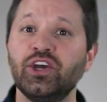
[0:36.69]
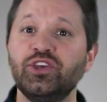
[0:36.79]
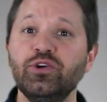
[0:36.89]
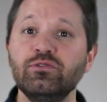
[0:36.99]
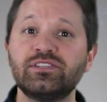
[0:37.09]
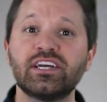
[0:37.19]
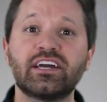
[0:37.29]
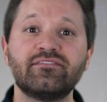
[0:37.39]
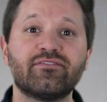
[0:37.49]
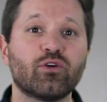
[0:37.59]
used to
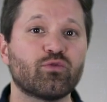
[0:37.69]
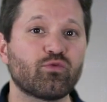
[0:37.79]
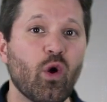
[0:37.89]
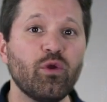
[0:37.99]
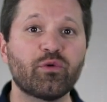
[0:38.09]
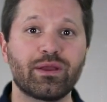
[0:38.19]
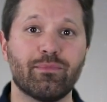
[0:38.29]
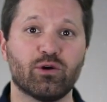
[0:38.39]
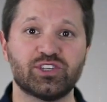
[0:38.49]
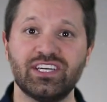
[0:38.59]
convert rotary
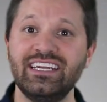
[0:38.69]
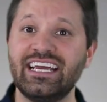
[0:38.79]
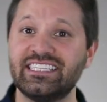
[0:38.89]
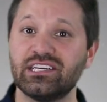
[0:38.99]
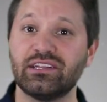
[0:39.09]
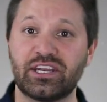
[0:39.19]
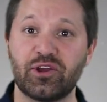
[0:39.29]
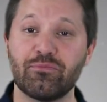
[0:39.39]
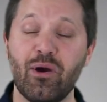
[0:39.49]
motion into linear